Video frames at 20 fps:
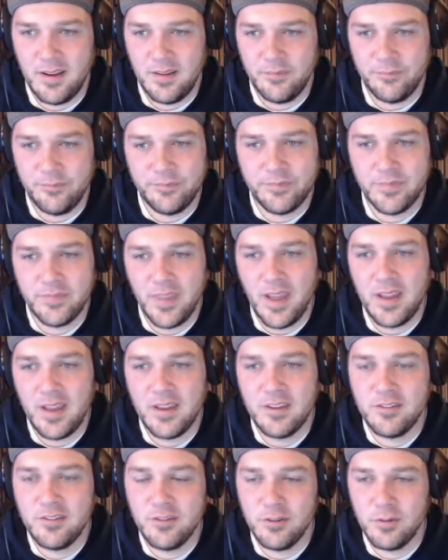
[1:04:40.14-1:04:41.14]
not
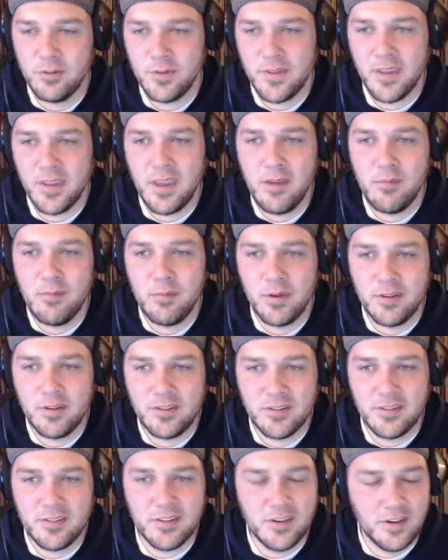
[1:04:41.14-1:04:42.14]
issues with the game, but
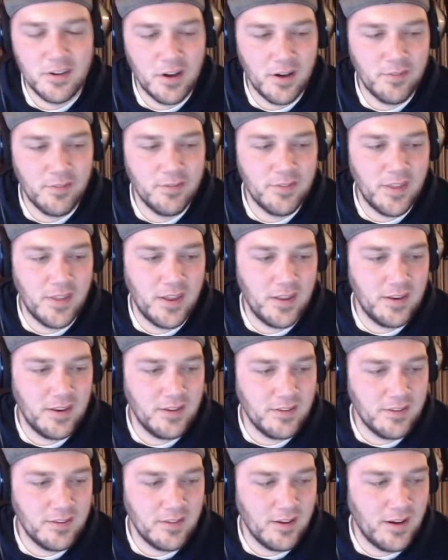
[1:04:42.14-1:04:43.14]
just enough that
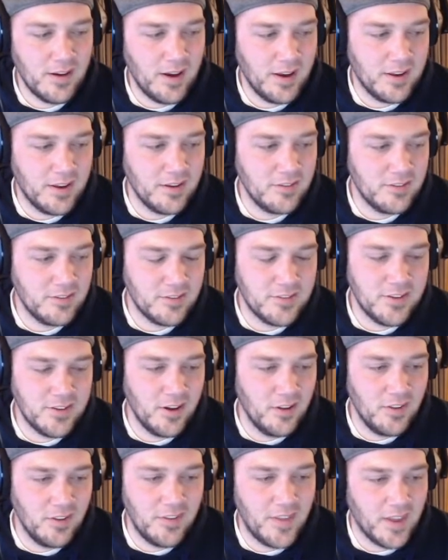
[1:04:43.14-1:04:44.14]
I could just
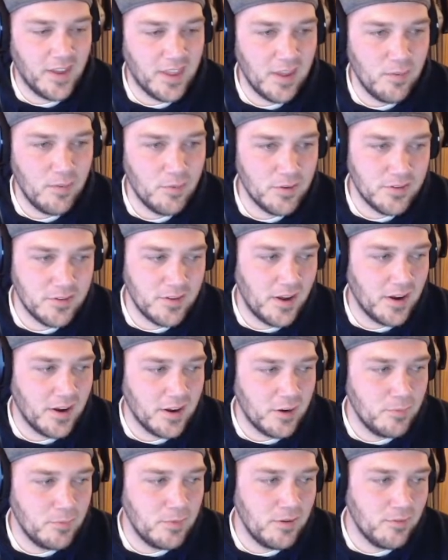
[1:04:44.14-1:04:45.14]
tell that game was not going
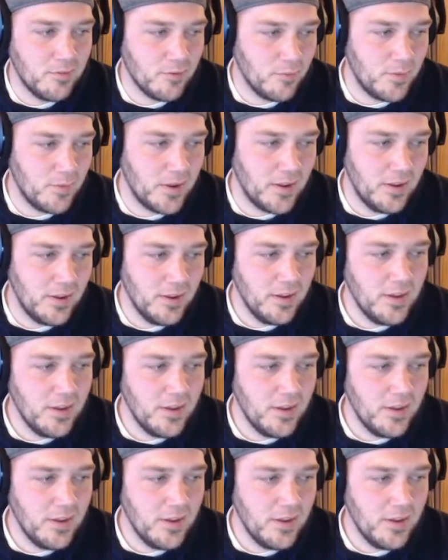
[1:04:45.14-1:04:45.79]
to be for me.